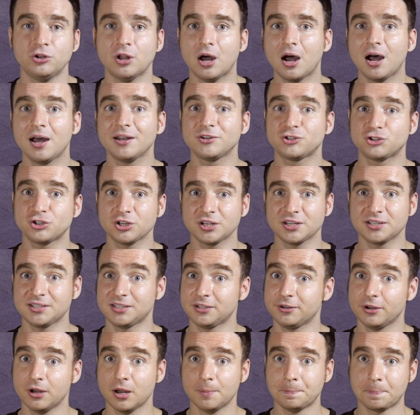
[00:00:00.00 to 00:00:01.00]
Not
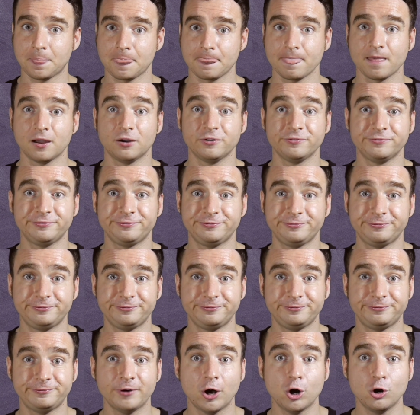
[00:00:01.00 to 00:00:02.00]
just
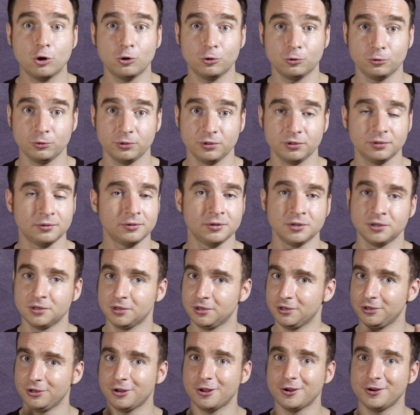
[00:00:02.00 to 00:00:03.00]
phone.
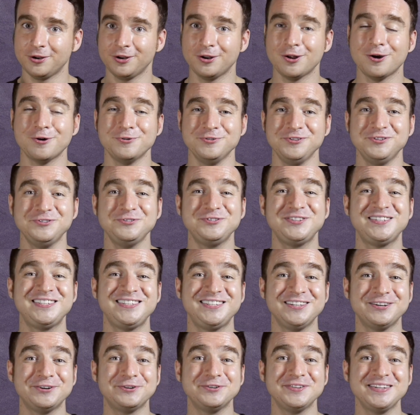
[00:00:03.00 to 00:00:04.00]
No. You
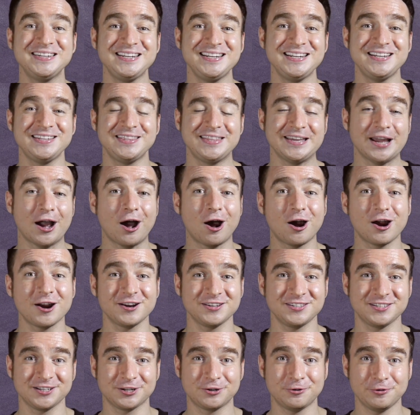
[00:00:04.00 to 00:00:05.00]
still need the
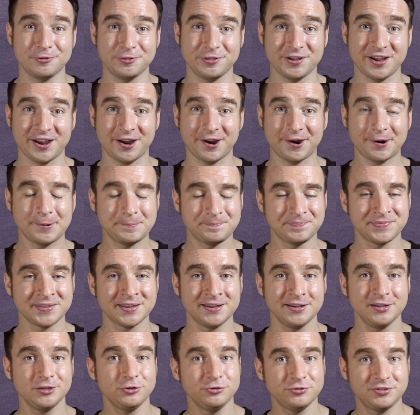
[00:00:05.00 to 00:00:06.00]
article there.
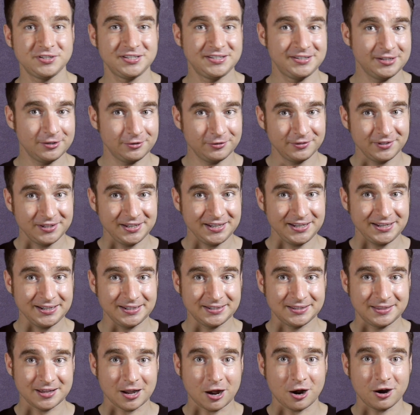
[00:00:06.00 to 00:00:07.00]
You still
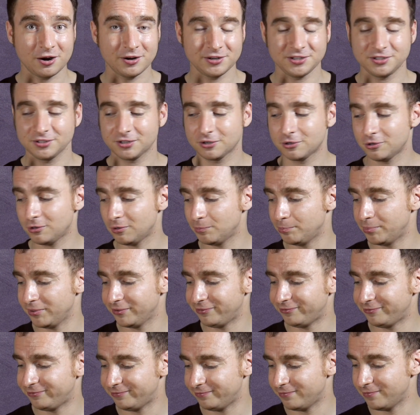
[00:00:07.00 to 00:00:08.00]
need the
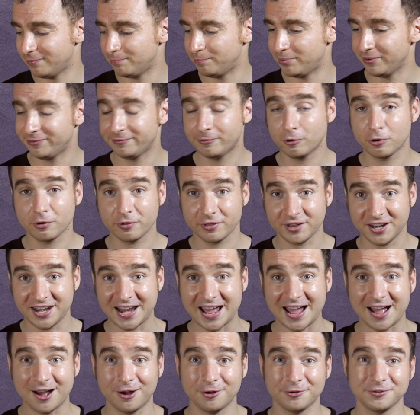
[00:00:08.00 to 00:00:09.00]
article before
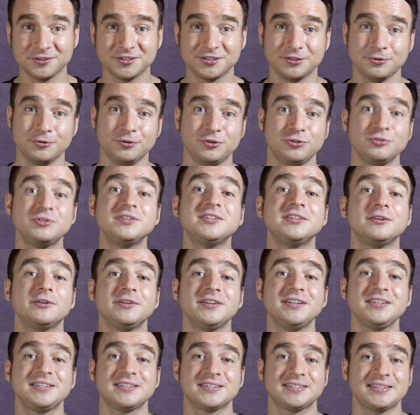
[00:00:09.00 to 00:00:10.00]
the noun. So you
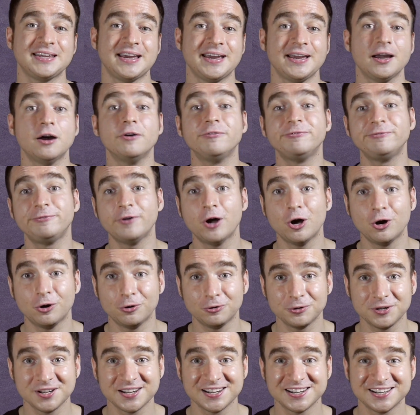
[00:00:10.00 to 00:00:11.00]
still need to say a
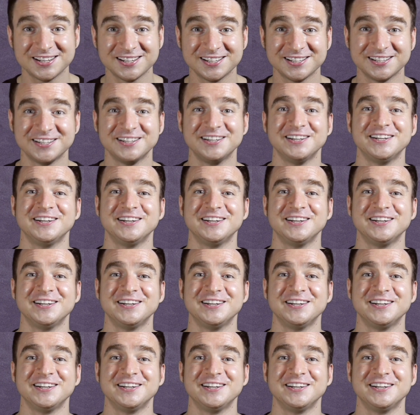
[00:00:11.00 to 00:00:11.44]
phone.